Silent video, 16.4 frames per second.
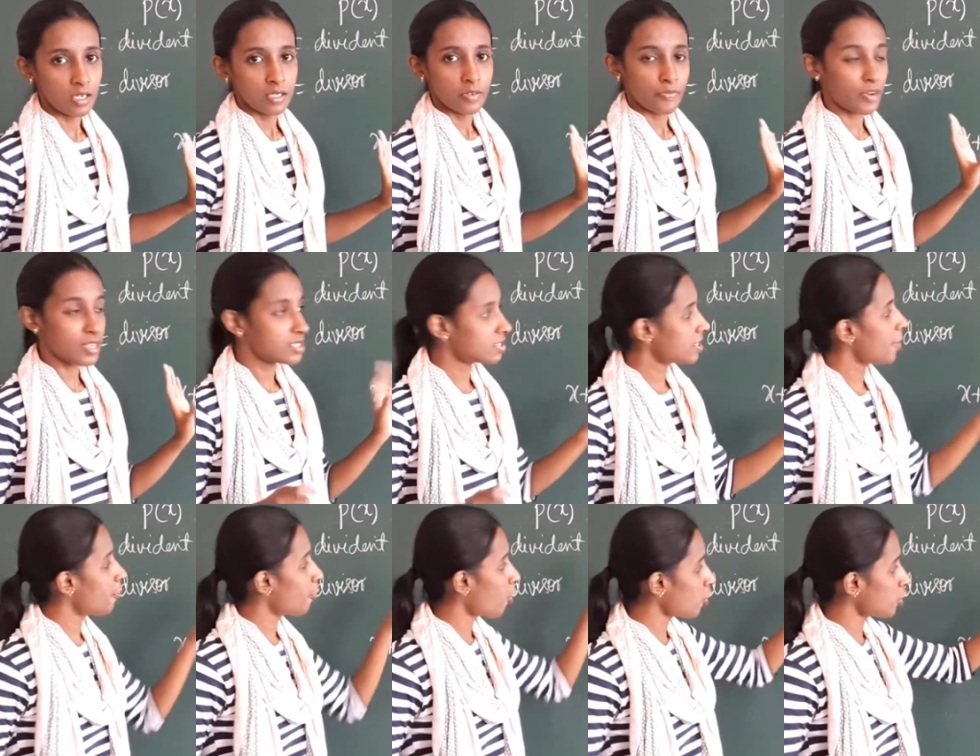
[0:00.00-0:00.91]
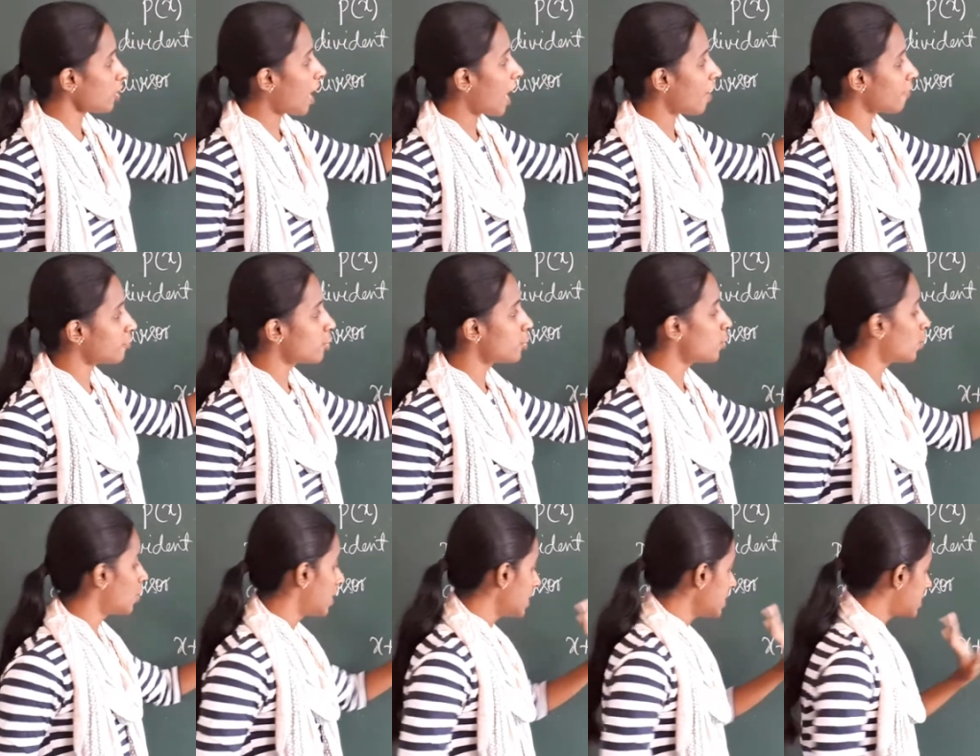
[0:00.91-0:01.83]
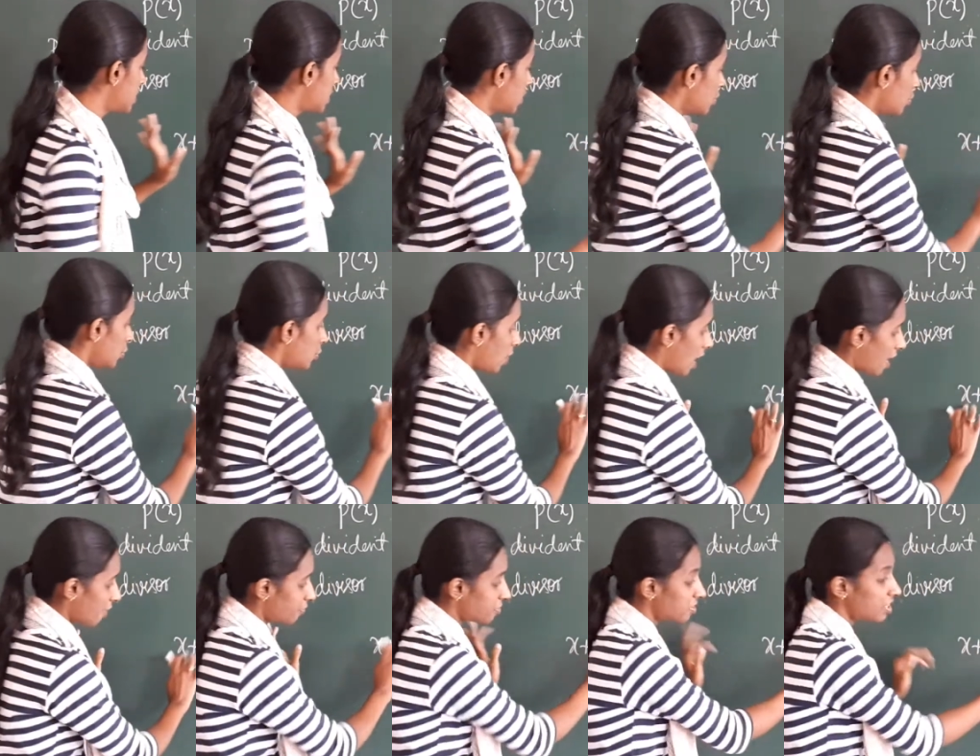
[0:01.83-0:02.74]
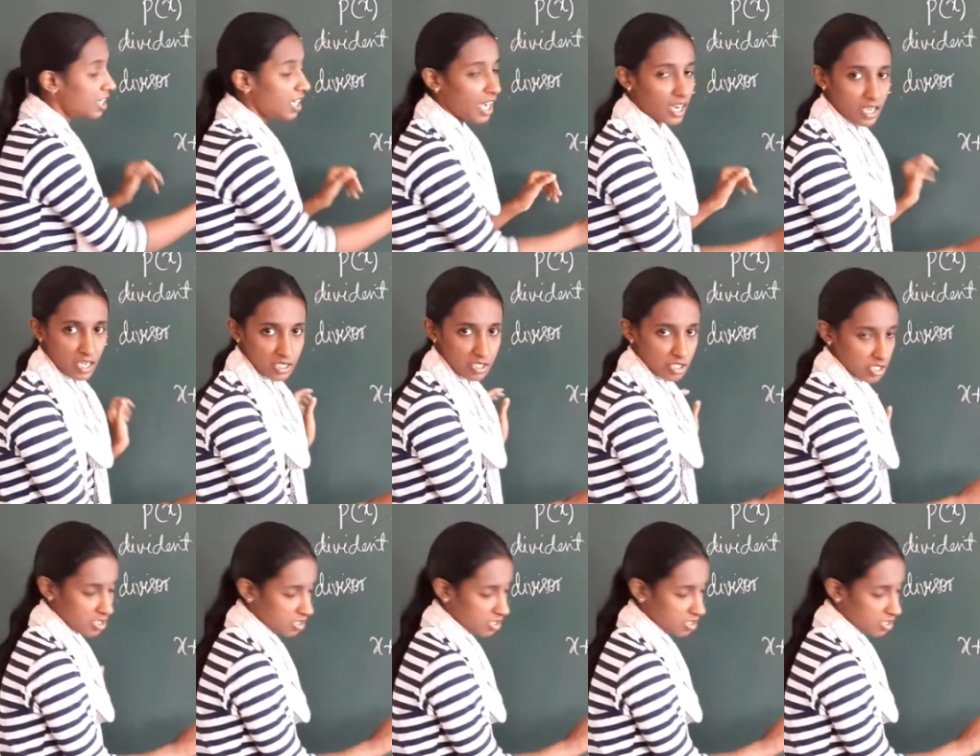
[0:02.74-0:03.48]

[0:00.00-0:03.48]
first step what you have to do is, you have to rearrange.